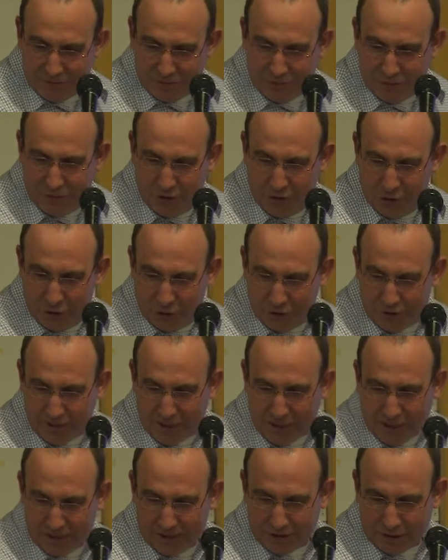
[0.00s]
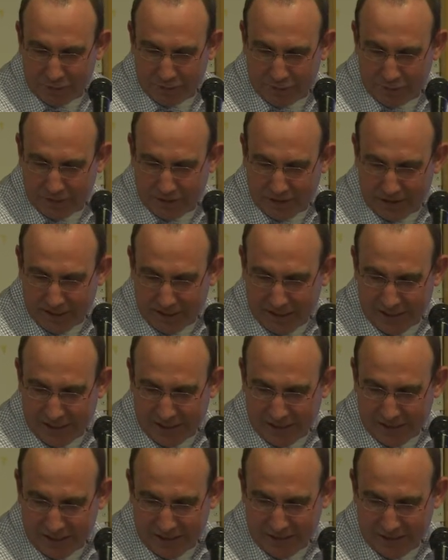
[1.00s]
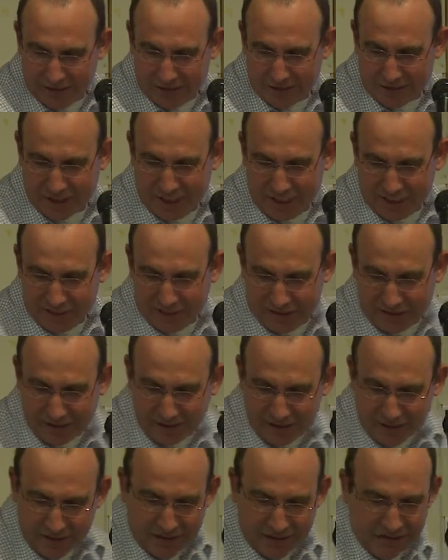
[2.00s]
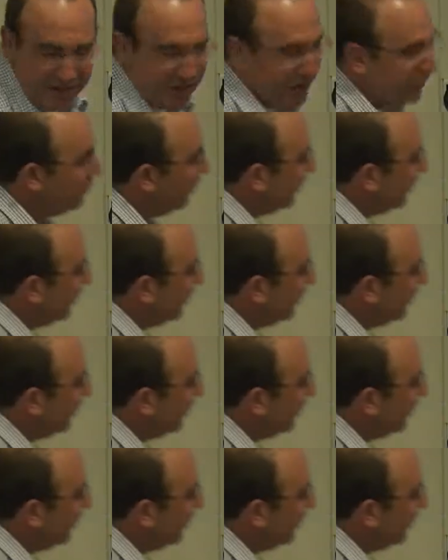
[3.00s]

Few tens of years later, it